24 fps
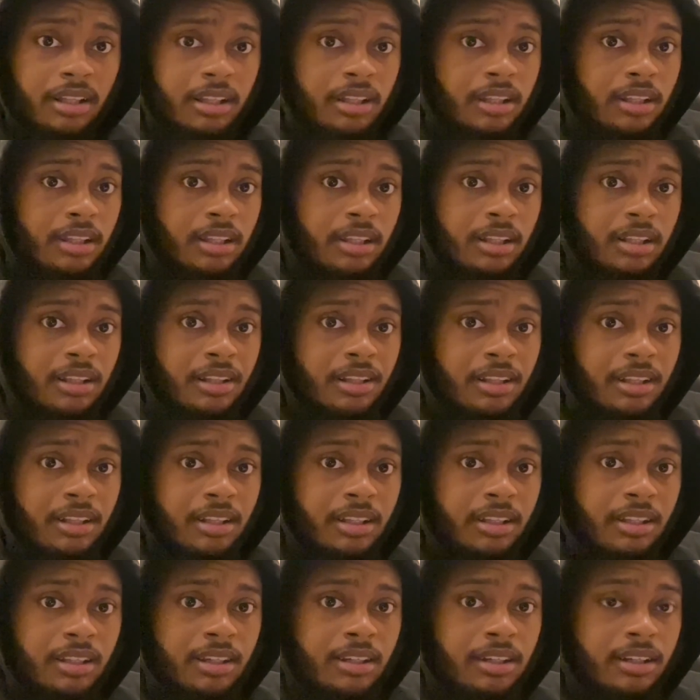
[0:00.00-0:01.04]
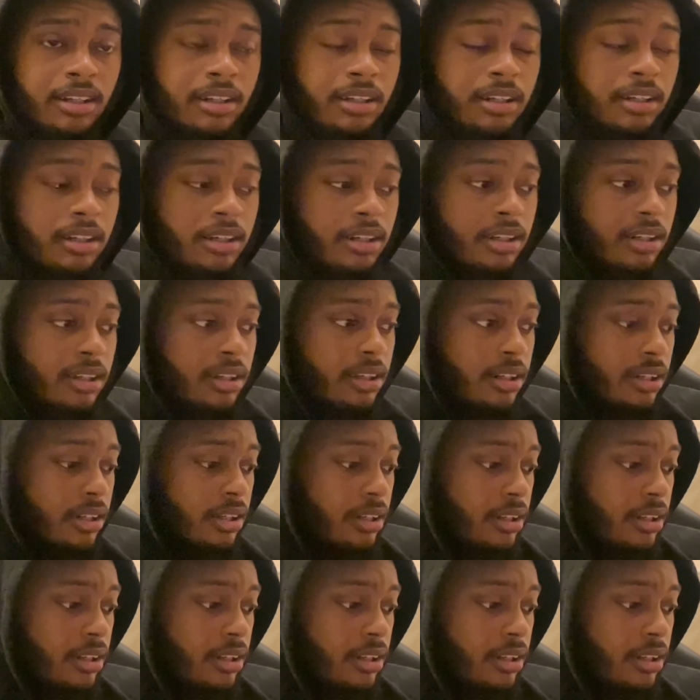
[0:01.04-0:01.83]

(no one is talking)